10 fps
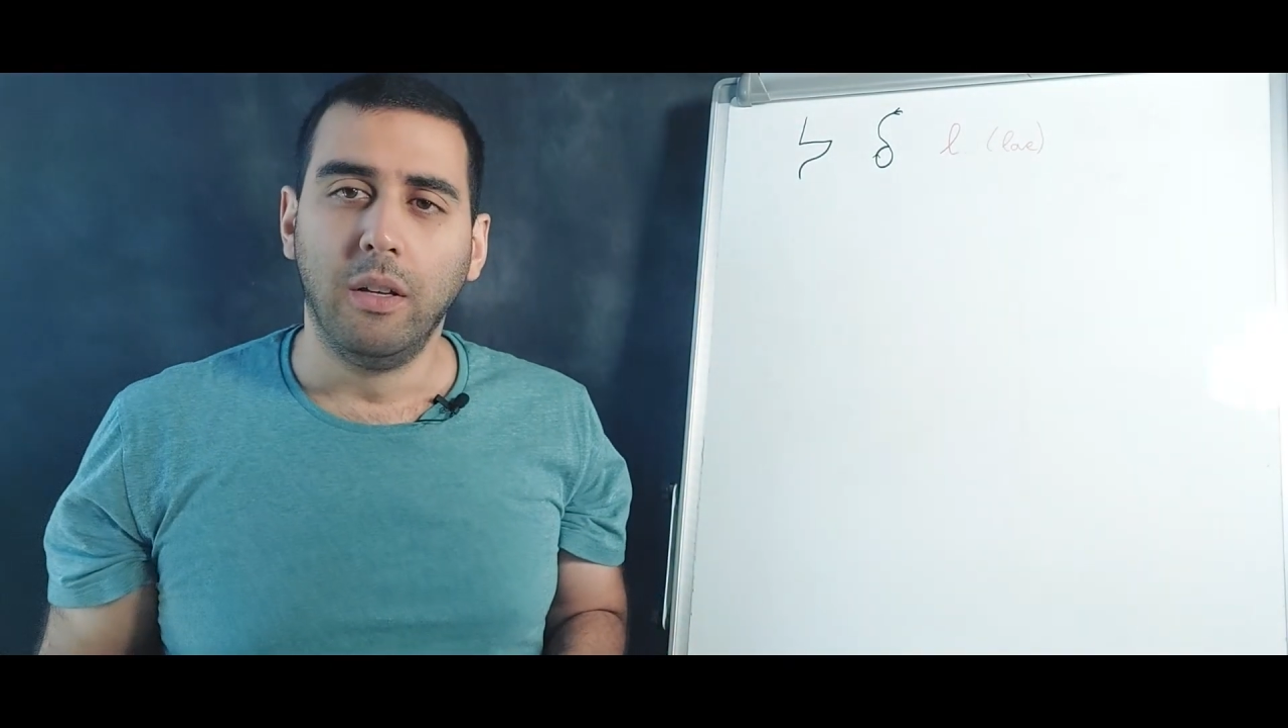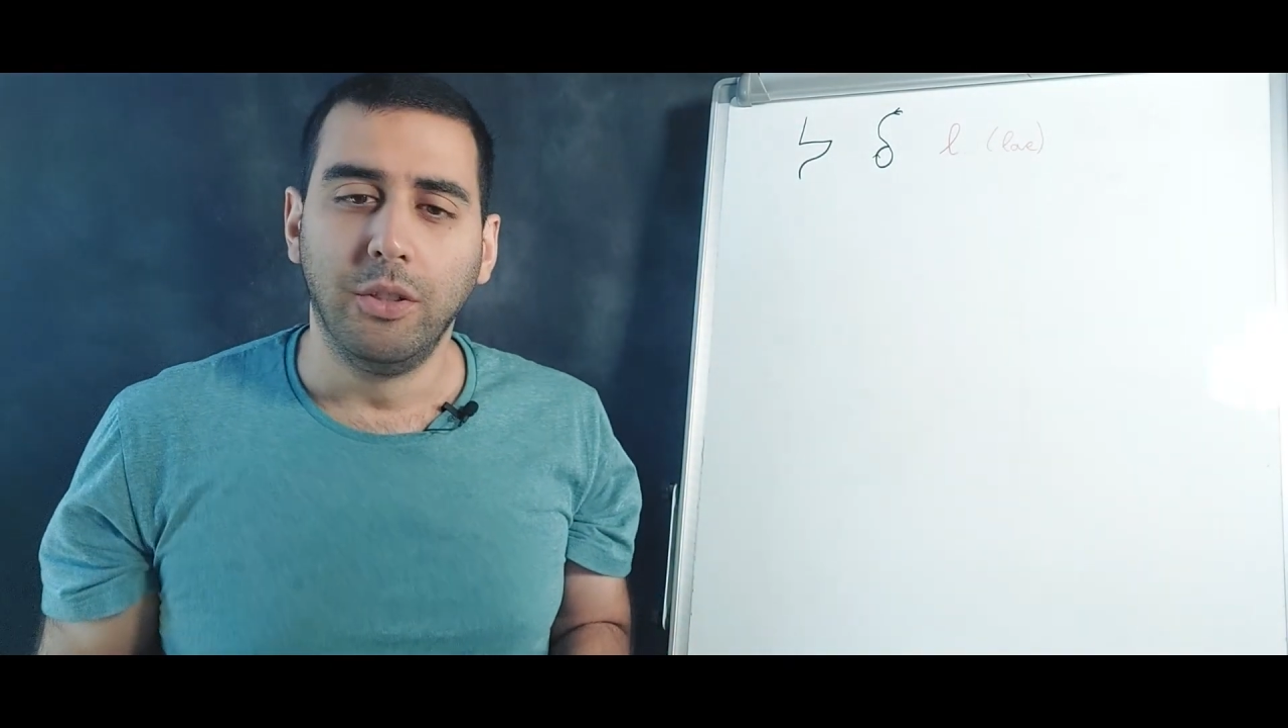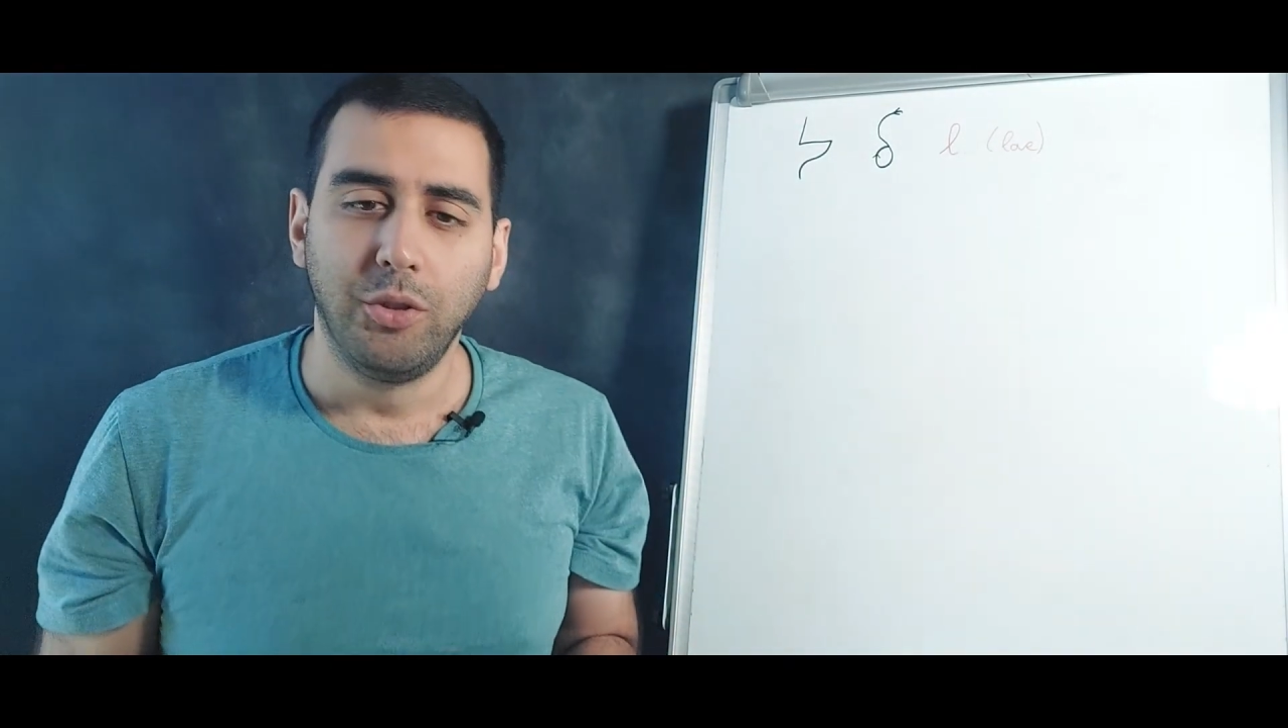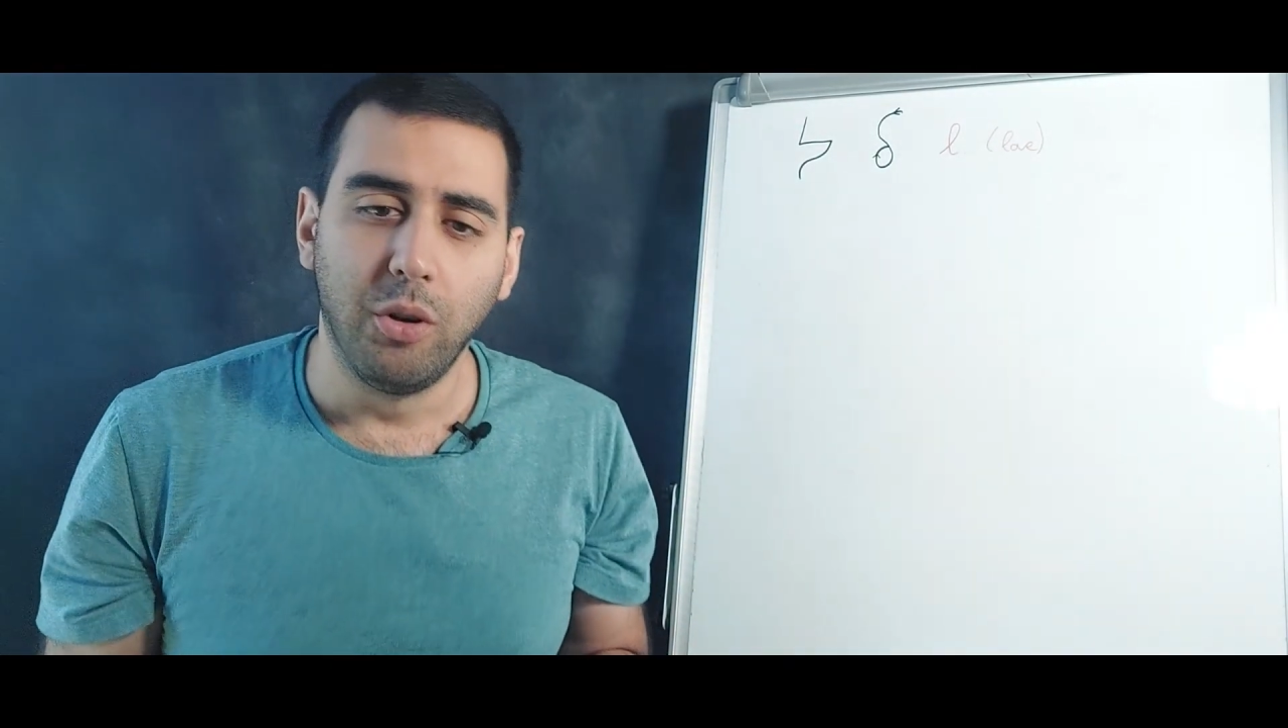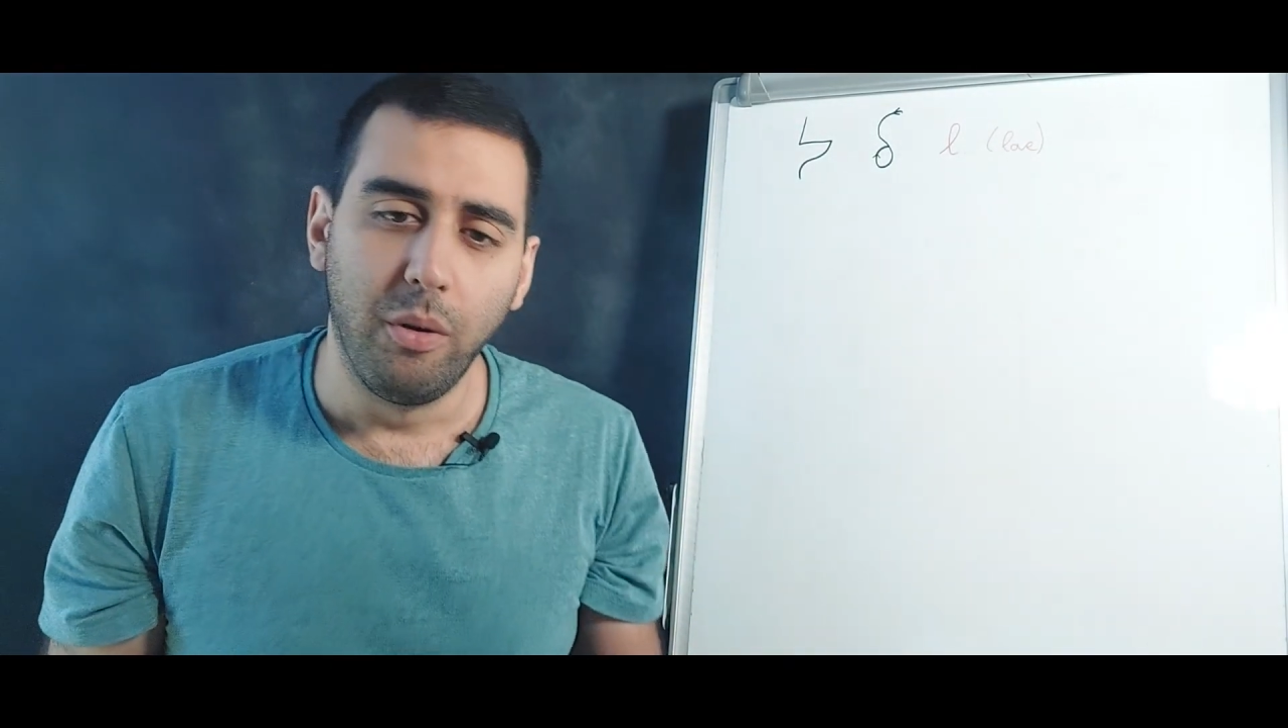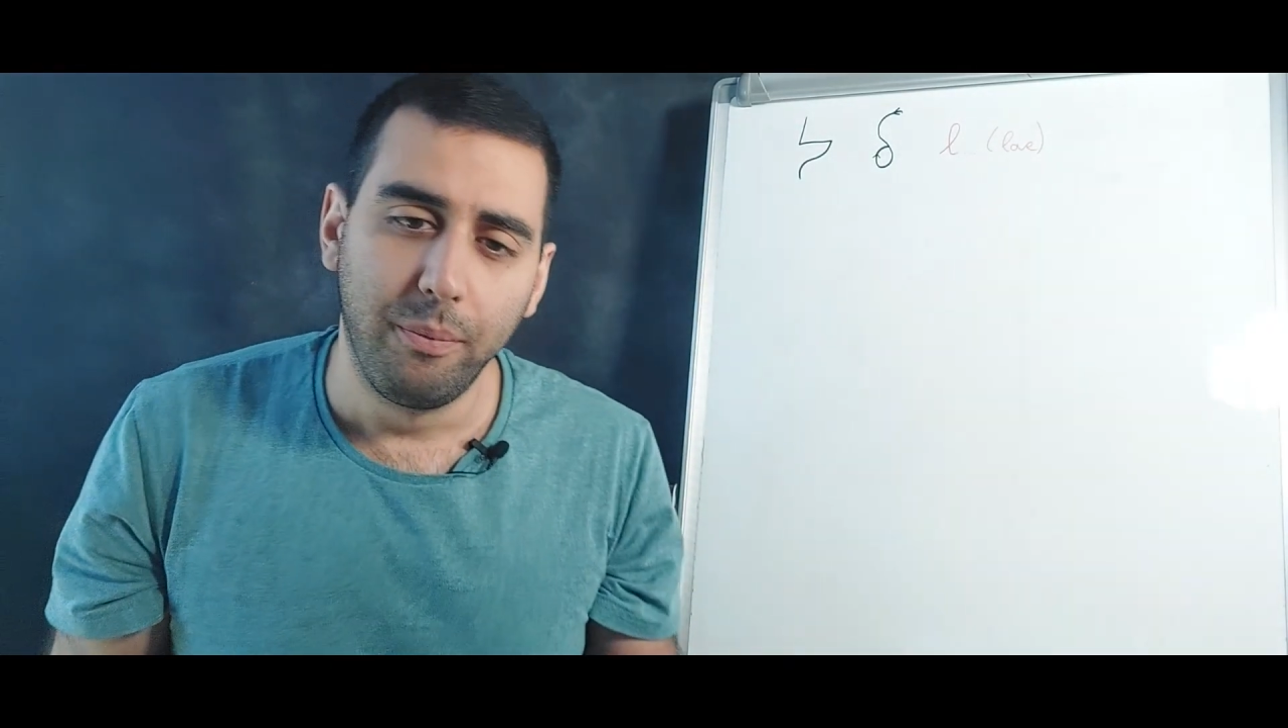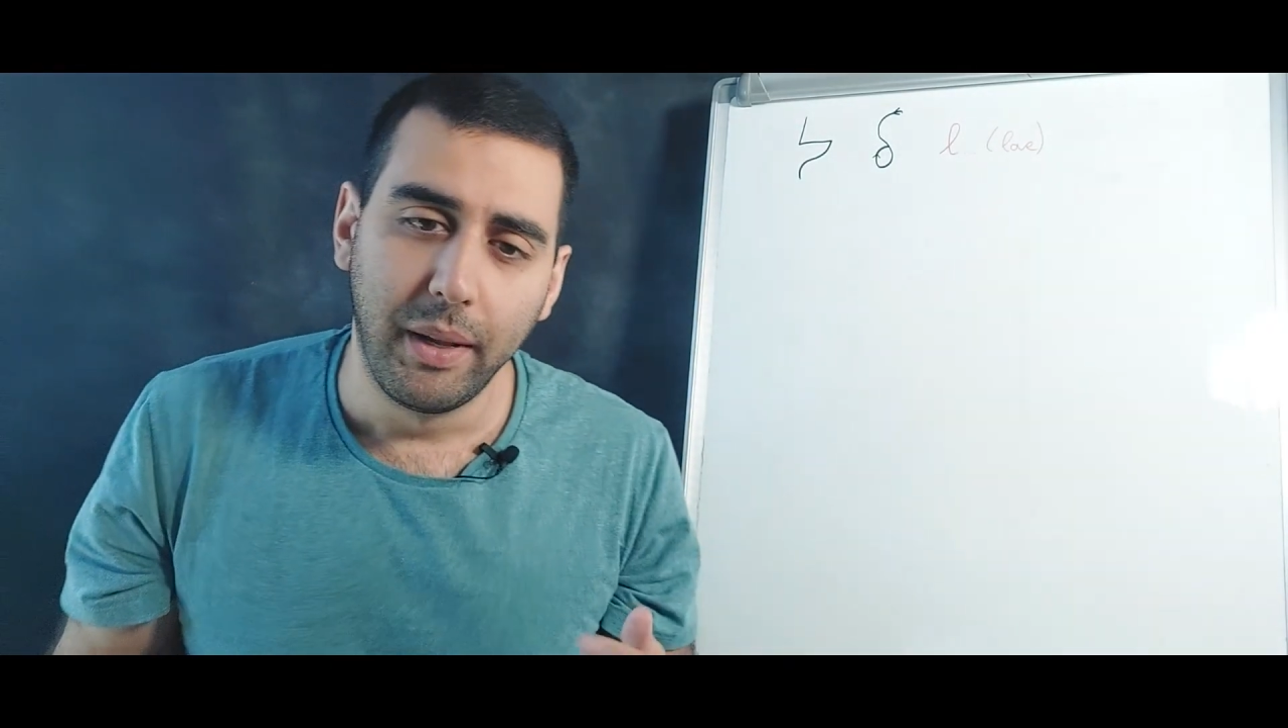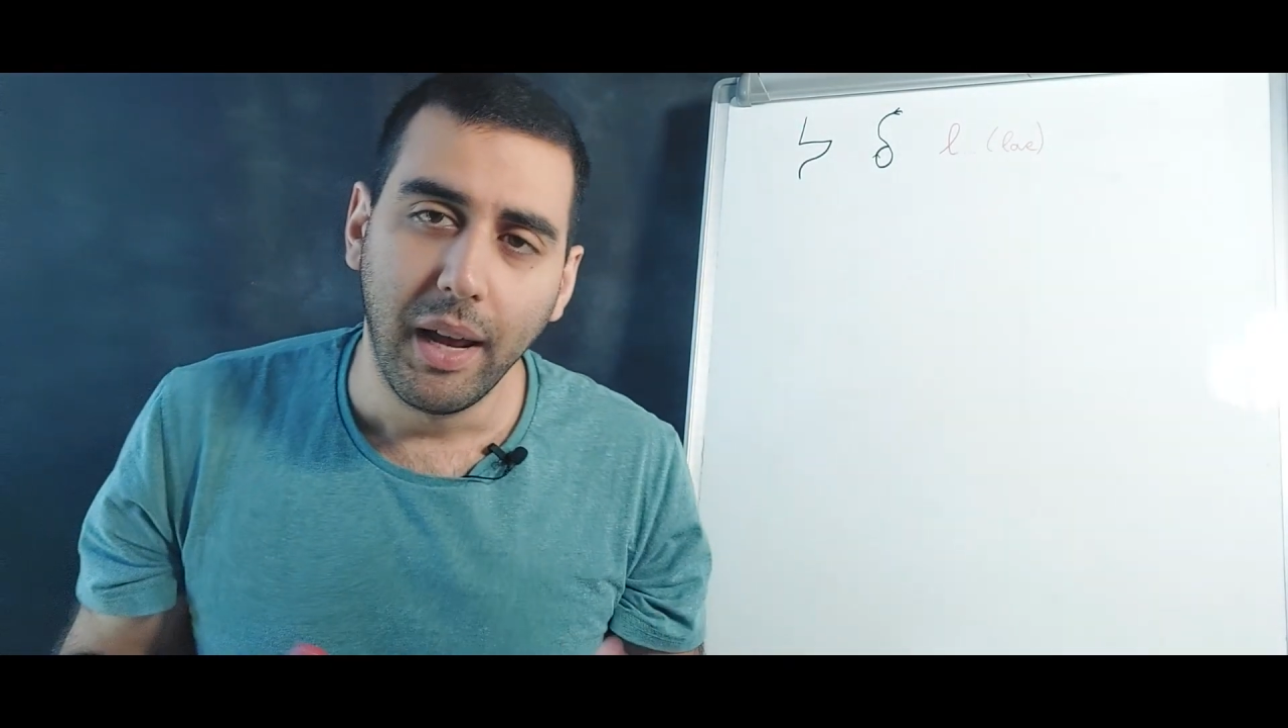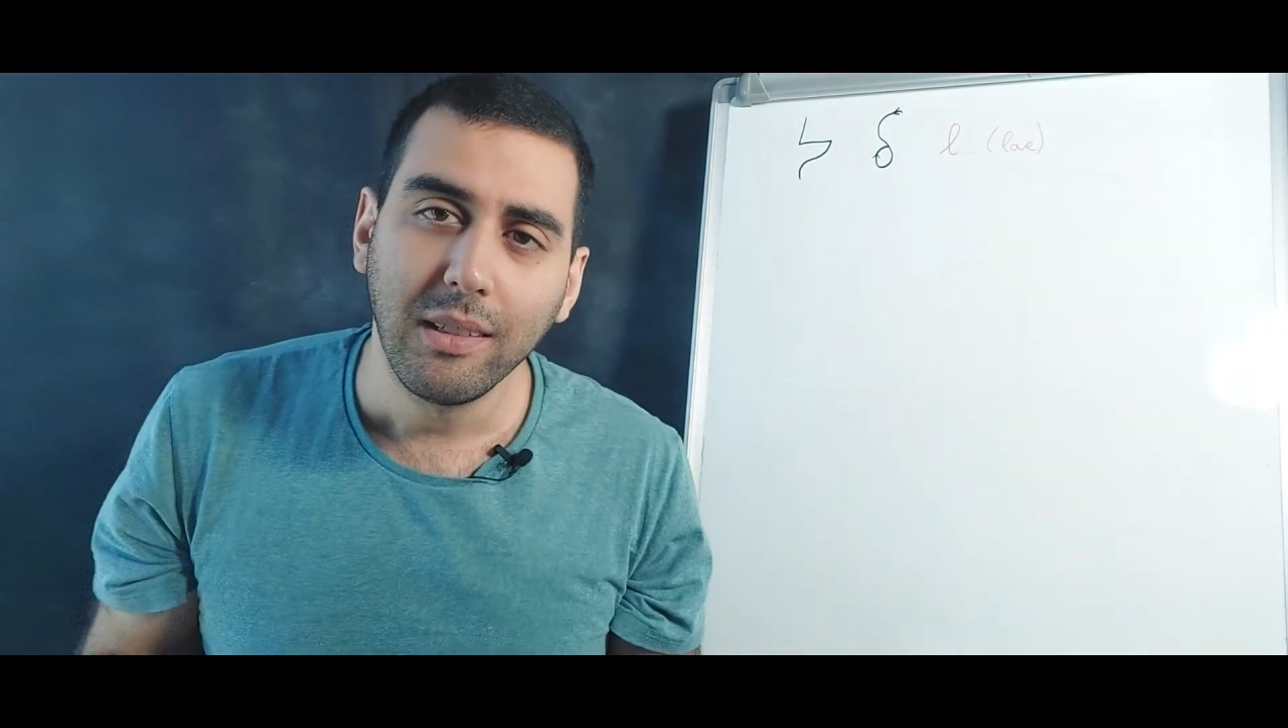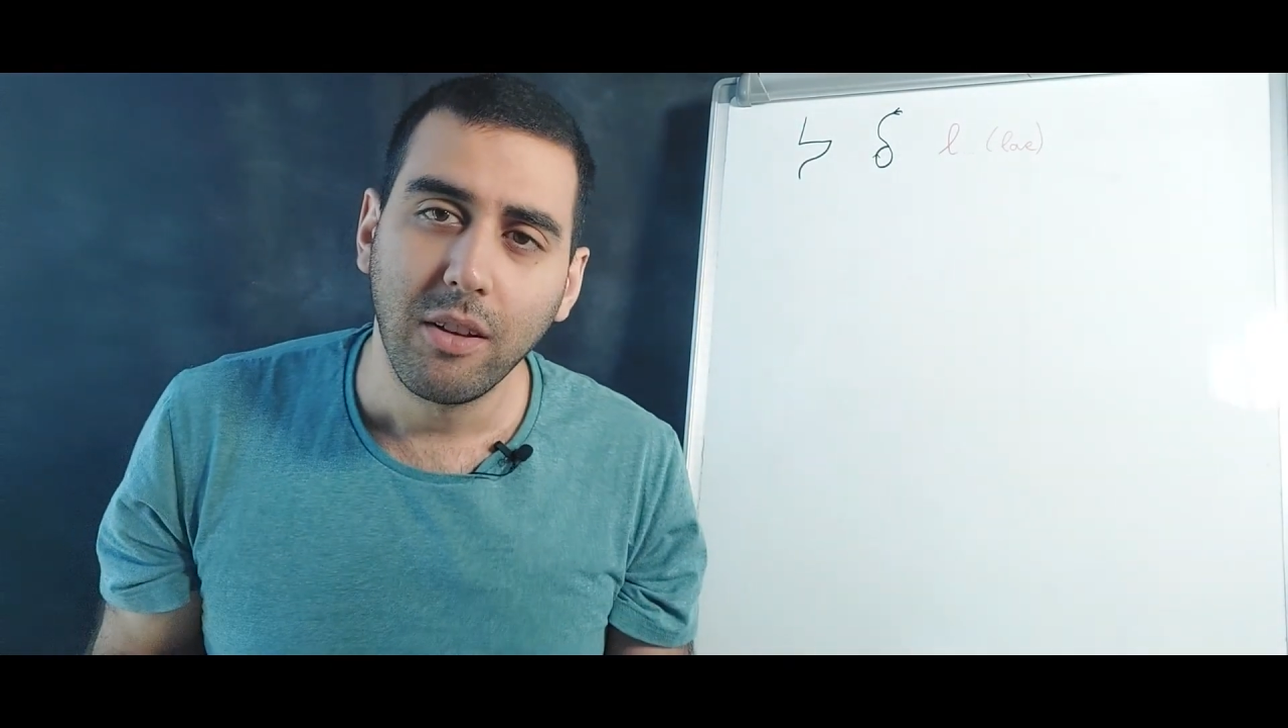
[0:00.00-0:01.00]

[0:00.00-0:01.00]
So the next